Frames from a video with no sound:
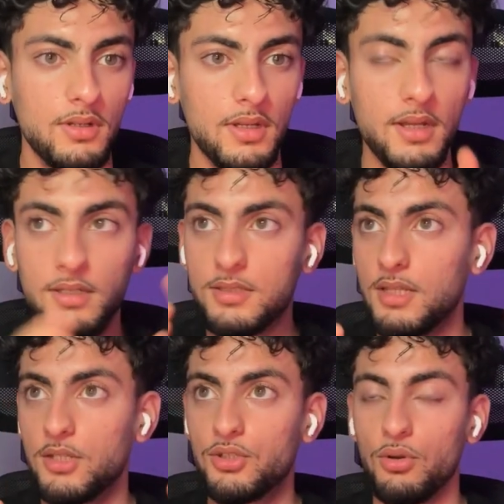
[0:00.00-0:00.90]
English
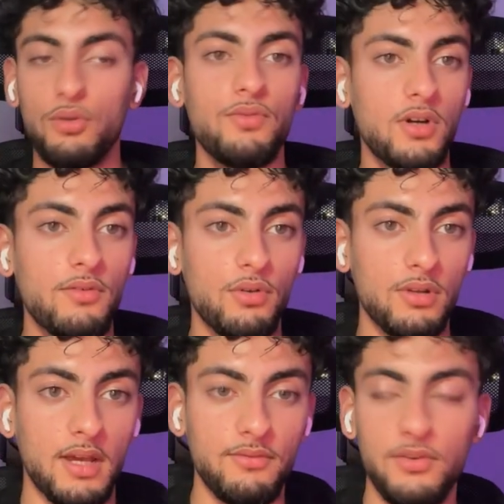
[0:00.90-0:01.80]
section over. I've got
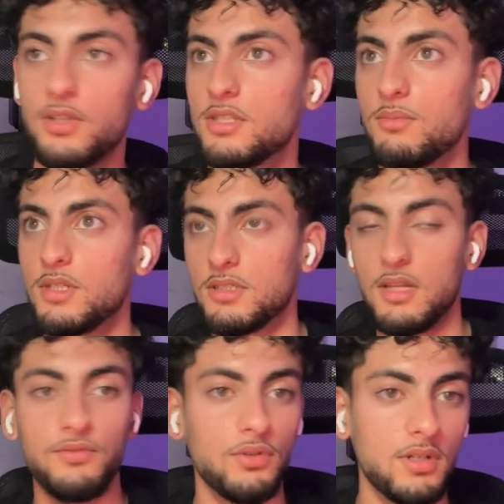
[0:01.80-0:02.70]
like 30 minutes
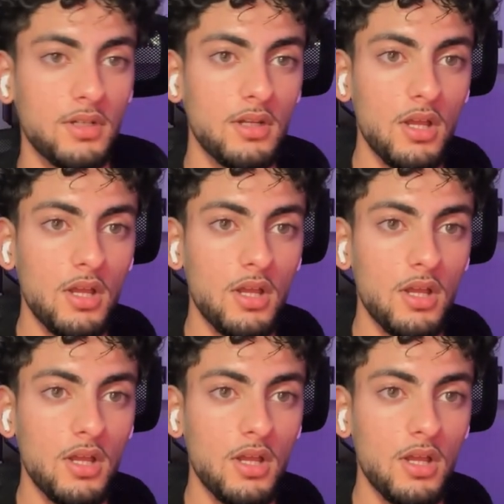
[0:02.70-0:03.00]
left on it.